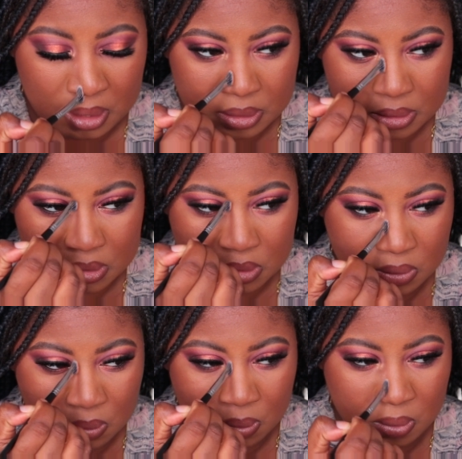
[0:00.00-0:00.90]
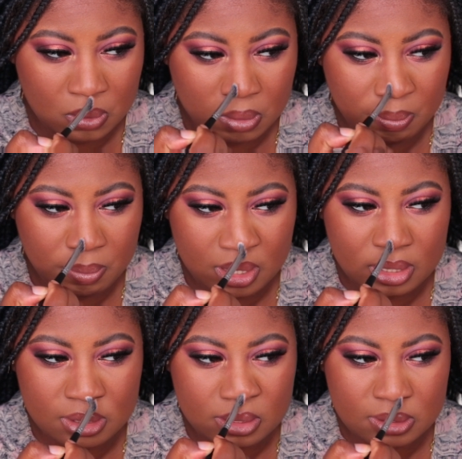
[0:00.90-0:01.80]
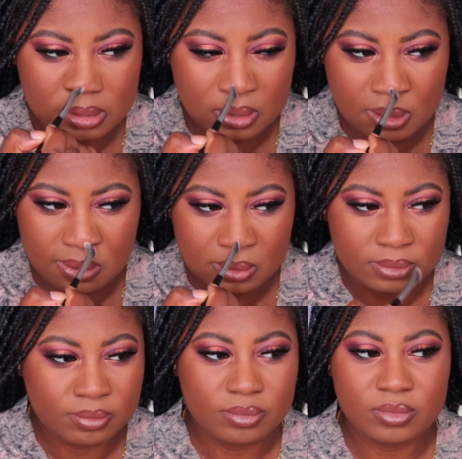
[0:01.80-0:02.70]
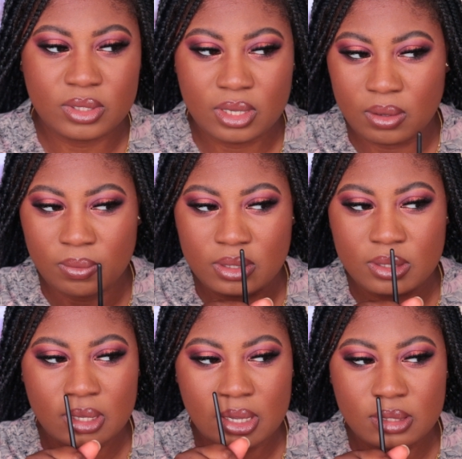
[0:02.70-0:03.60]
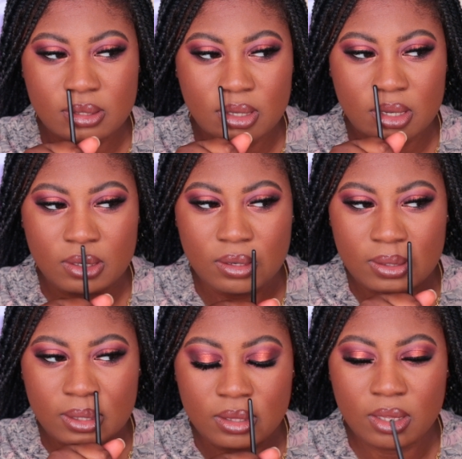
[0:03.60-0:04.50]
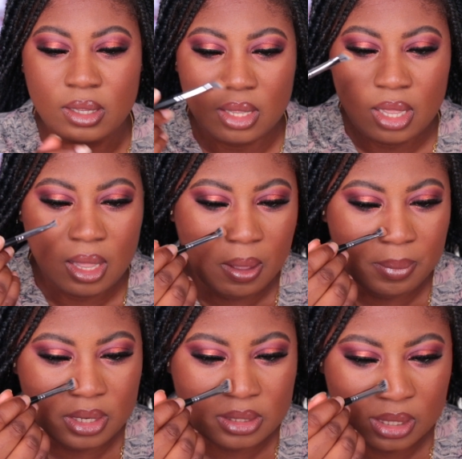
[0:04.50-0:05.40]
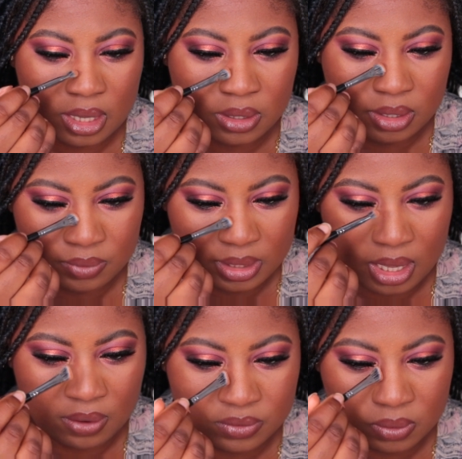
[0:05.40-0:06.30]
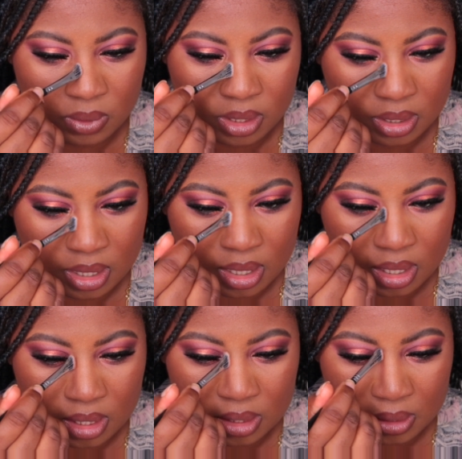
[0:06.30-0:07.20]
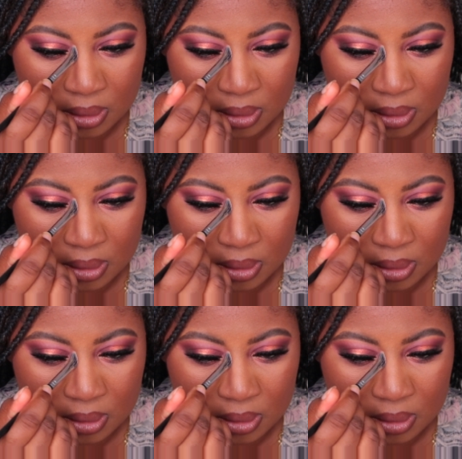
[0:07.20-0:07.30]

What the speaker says: Still warm, but it's not. See how one side is done and not the other? But it's like I don't really have to work hard.